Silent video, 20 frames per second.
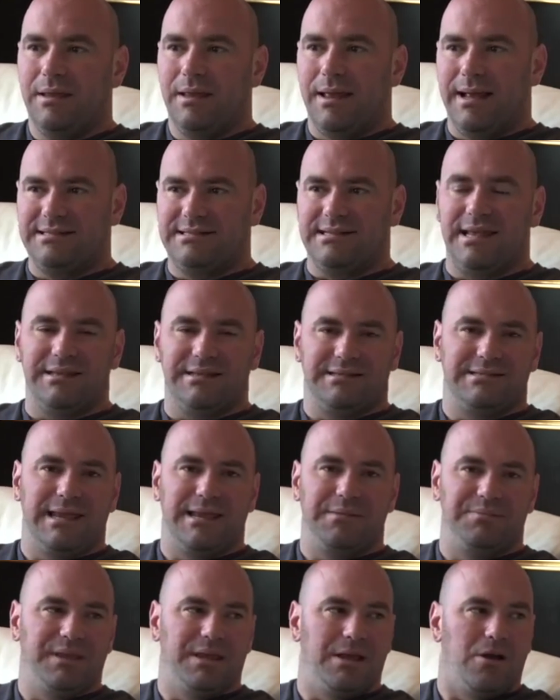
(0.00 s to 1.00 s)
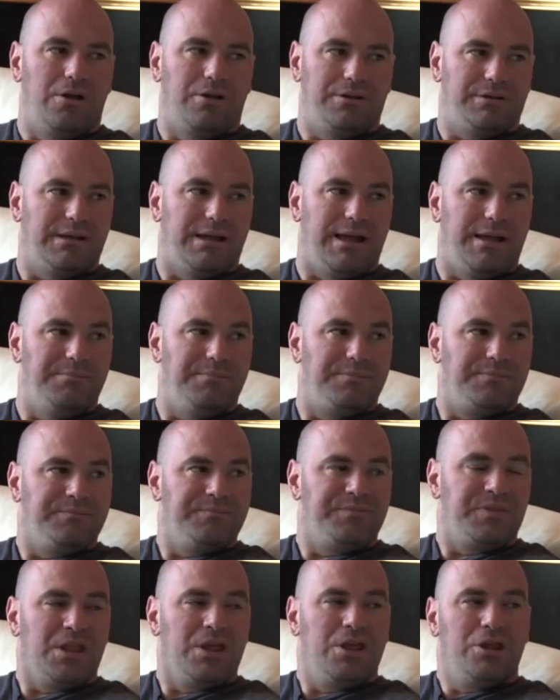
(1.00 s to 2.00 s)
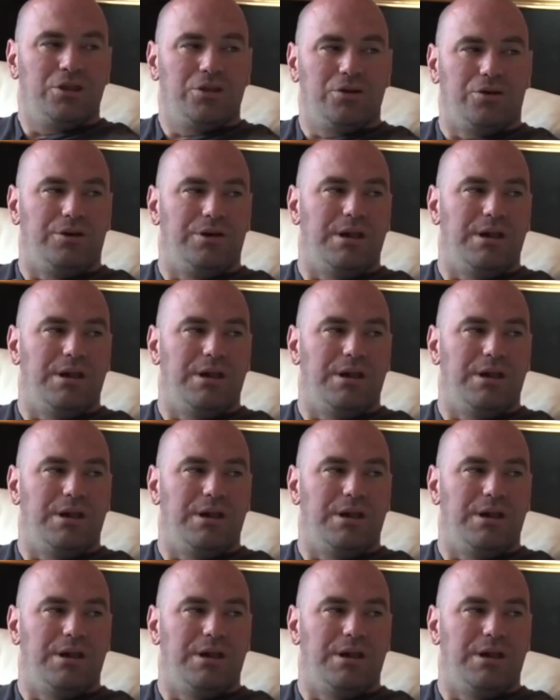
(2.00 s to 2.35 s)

I say the same thing all the time. There are